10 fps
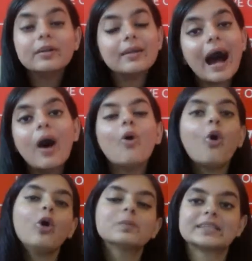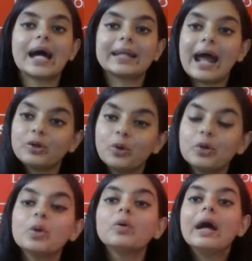now hopes that
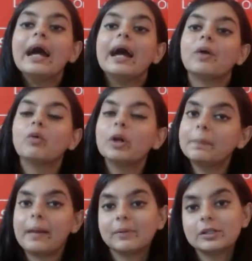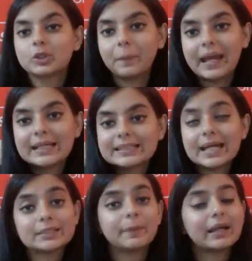Antonio would be able to pay his
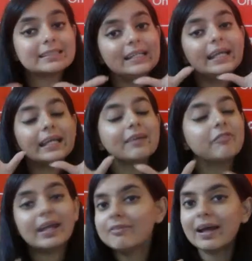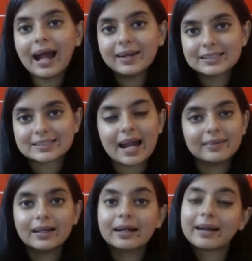debts because he can very well
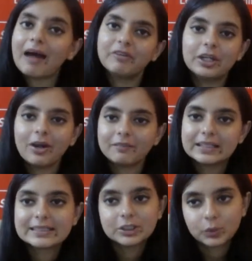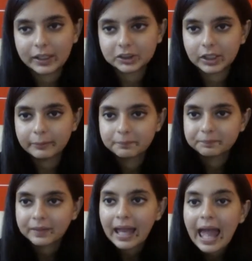understand the gravity of the situation.
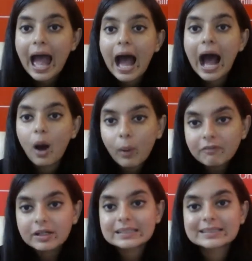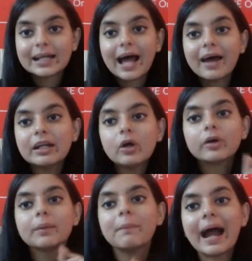However, Salarino
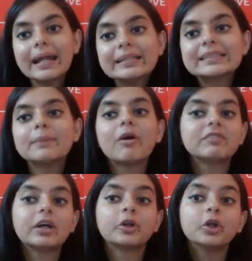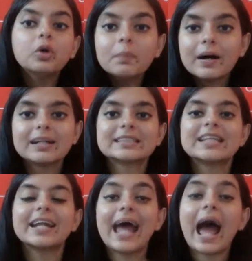reminds him of the rumors
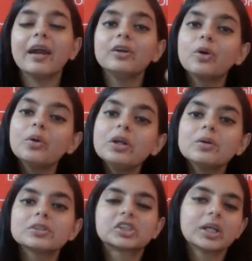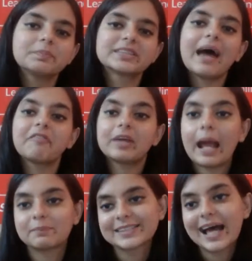that Antonio's ships have
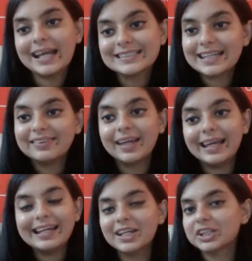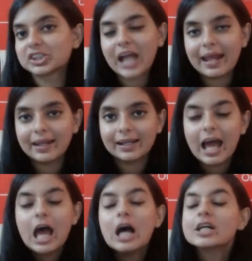capsized in the English Channel.
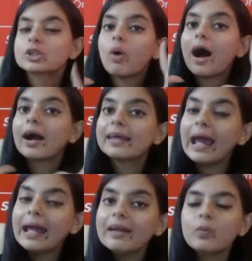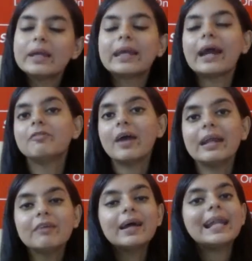So again, we can
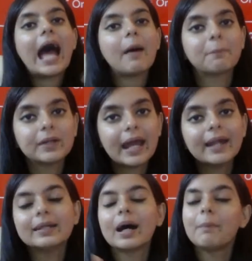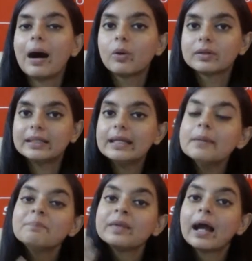very well apprehend about
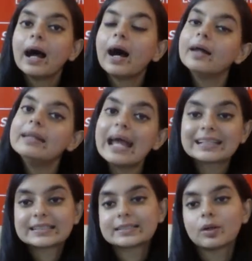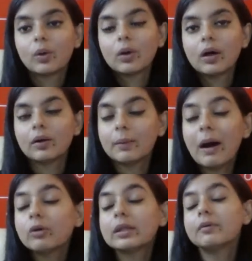the next
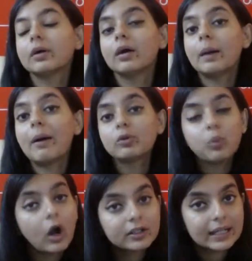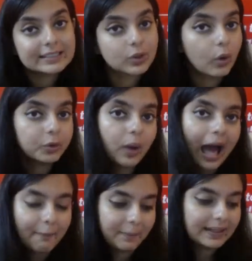about what is going to
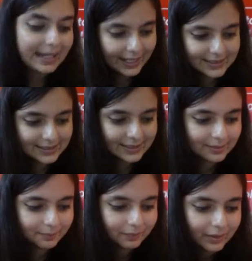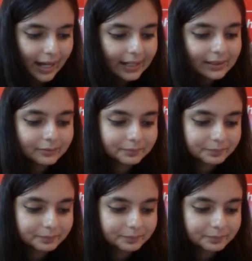happen next, right?